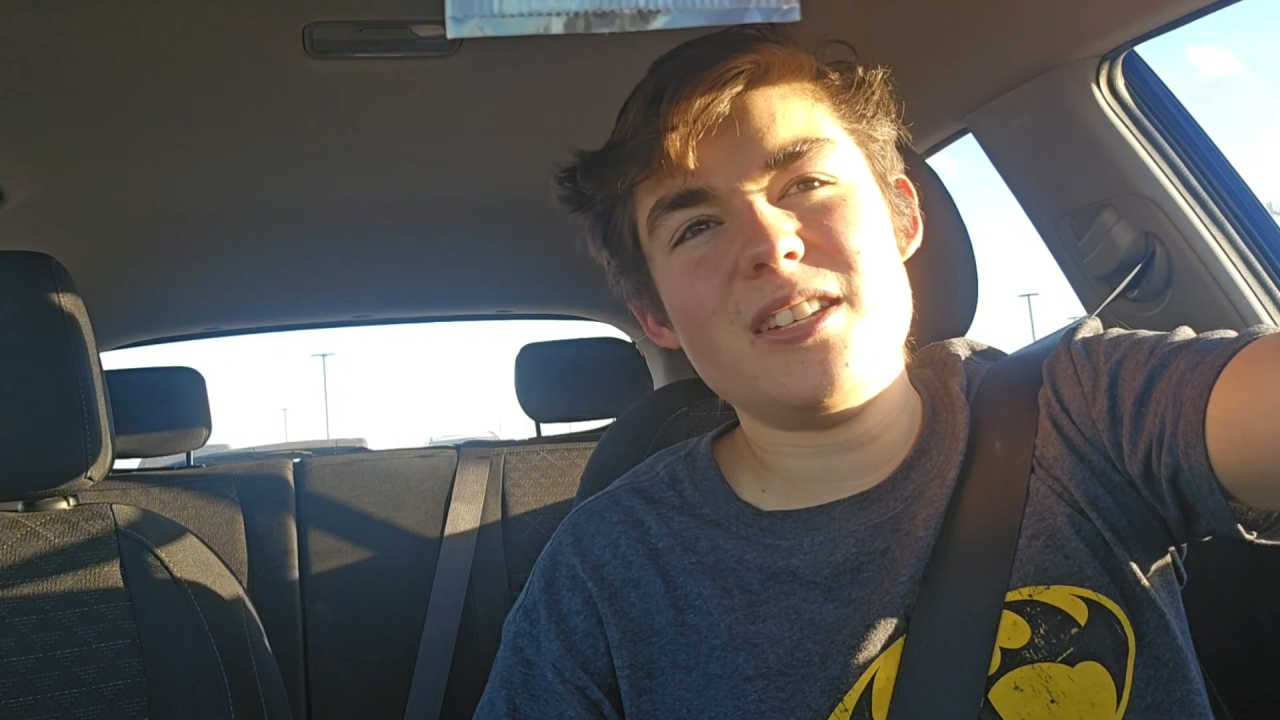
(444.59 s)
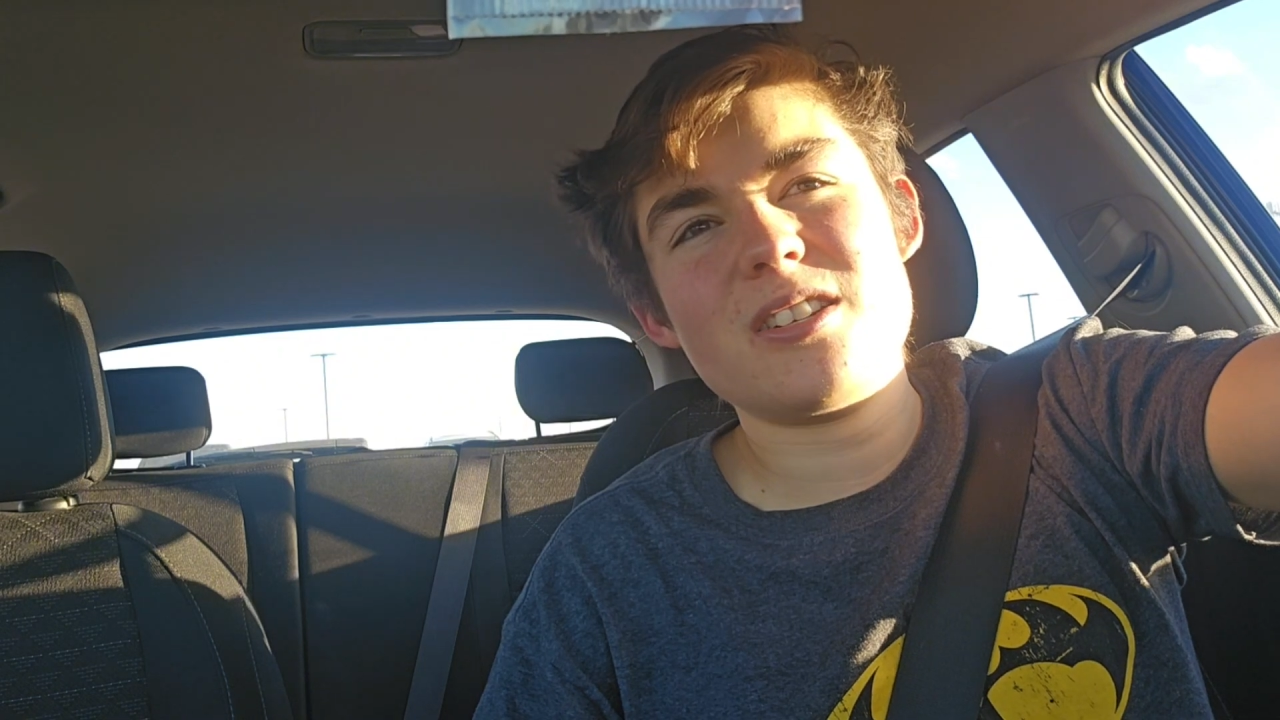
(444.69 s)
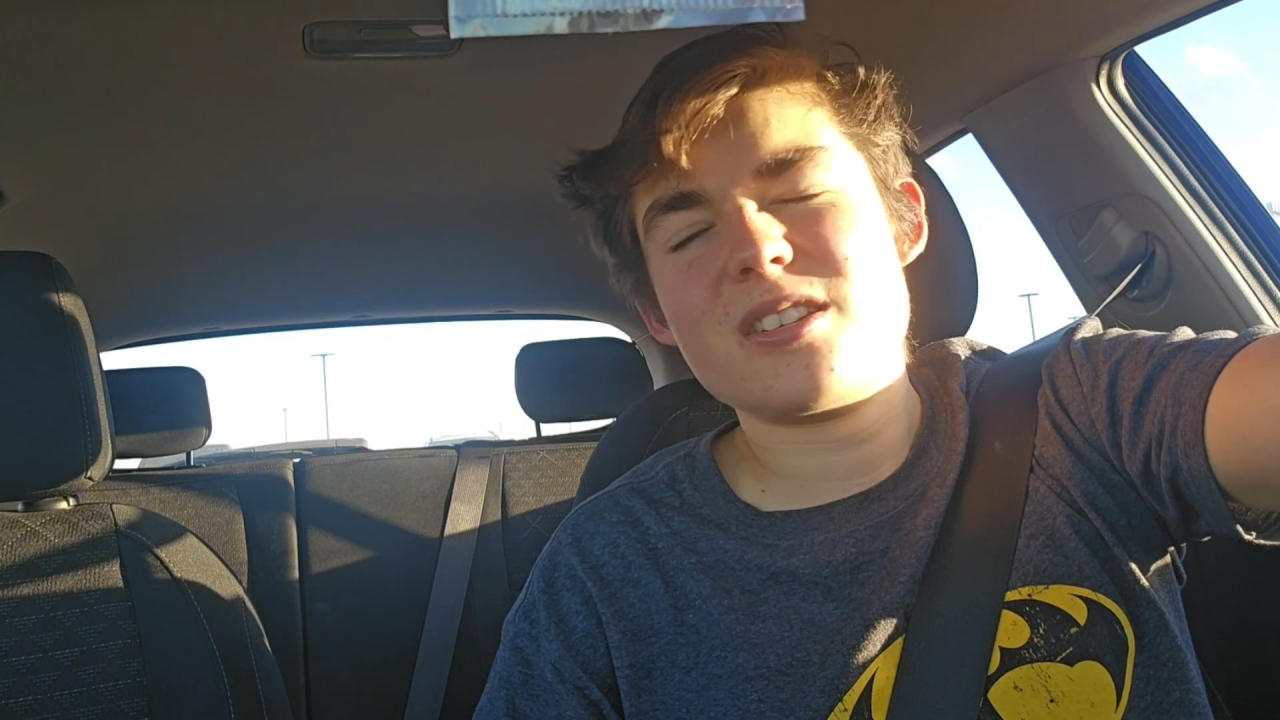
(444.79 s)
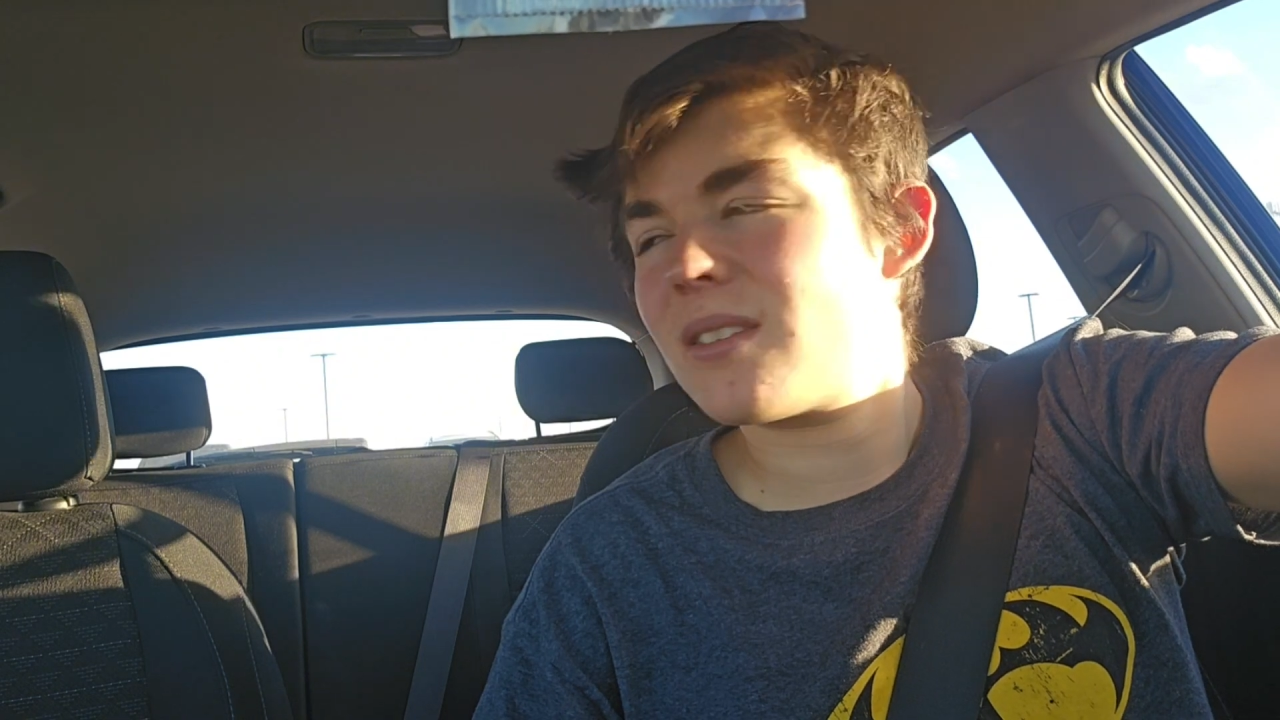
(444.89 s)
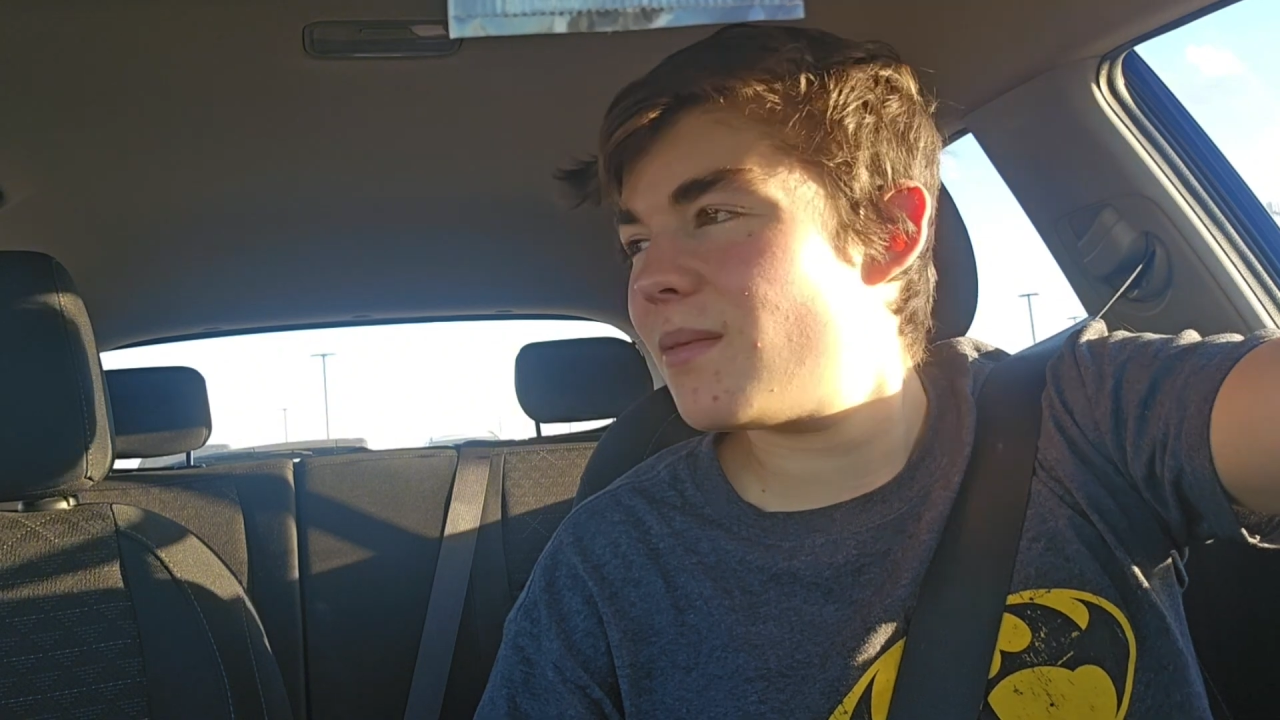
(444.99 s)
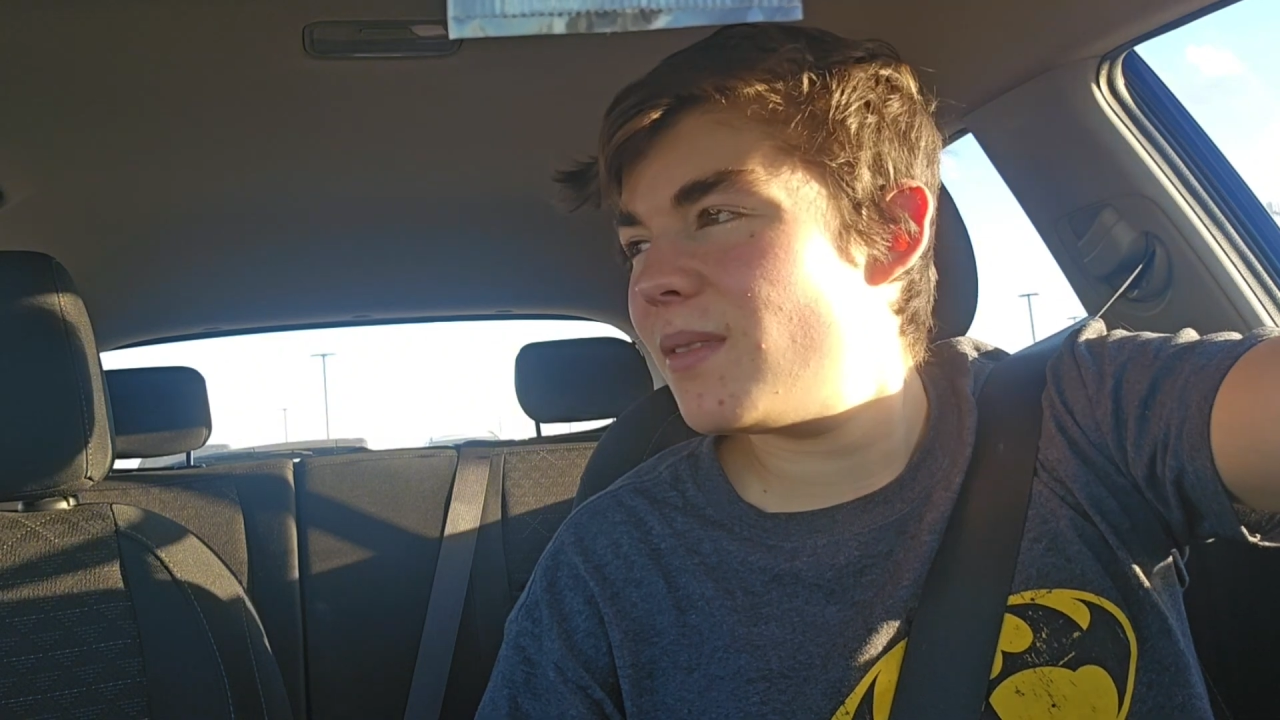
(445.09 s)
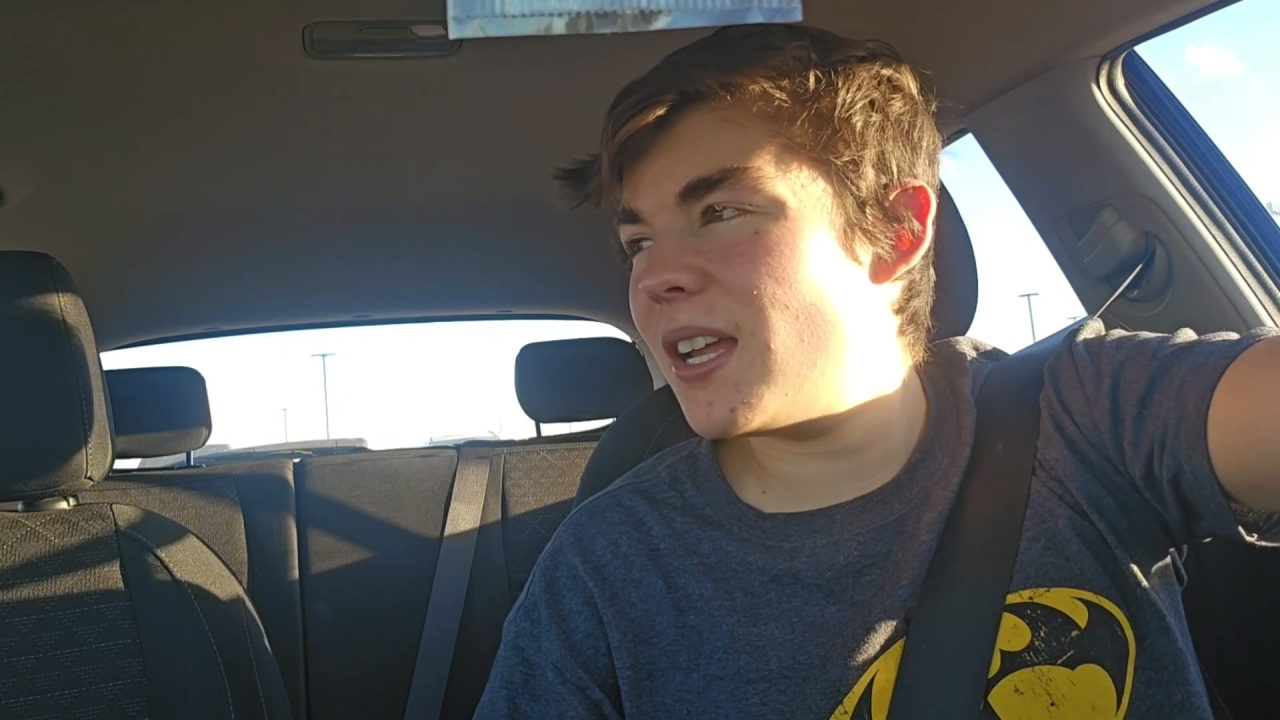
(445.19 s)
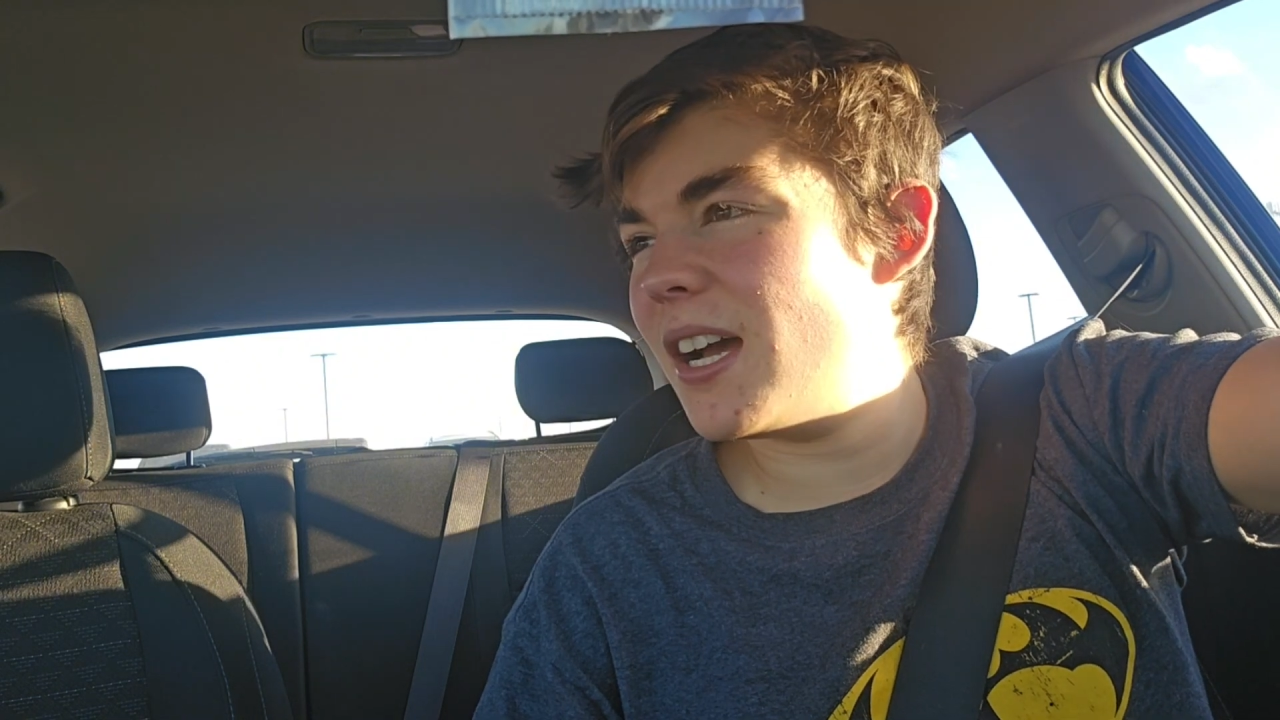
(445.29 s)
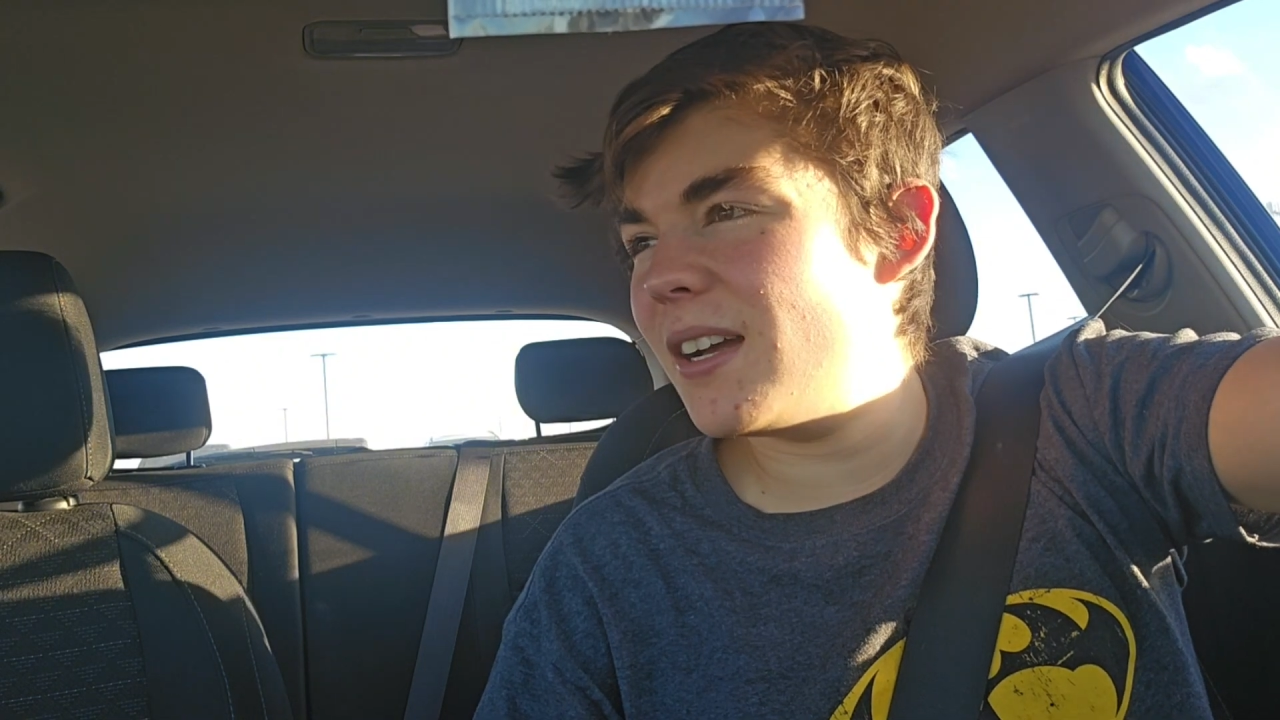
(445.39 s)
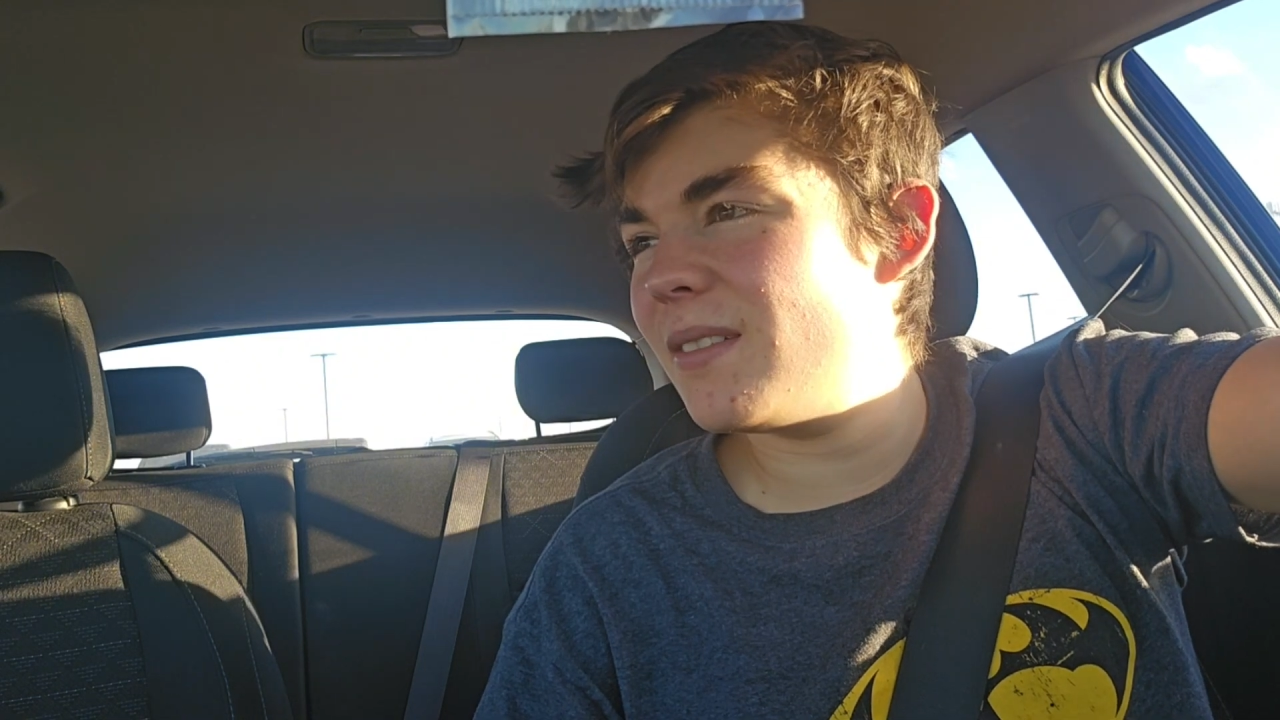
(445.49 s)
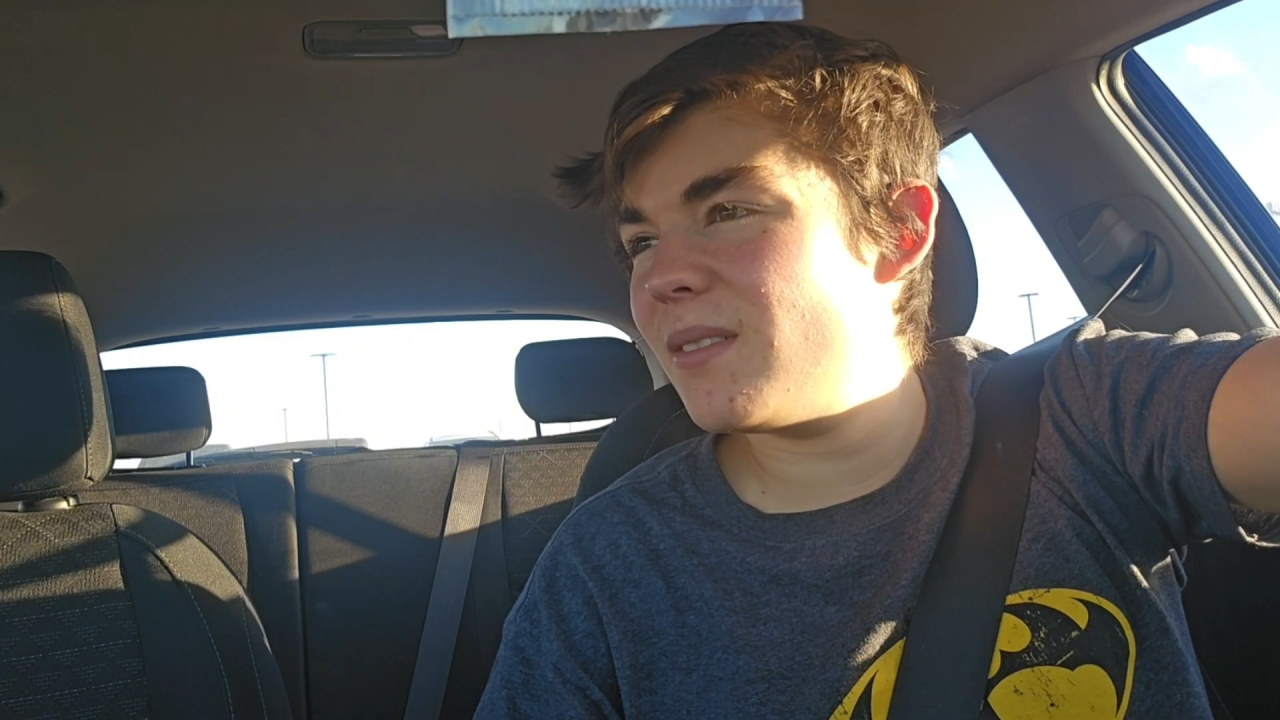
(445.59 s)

just not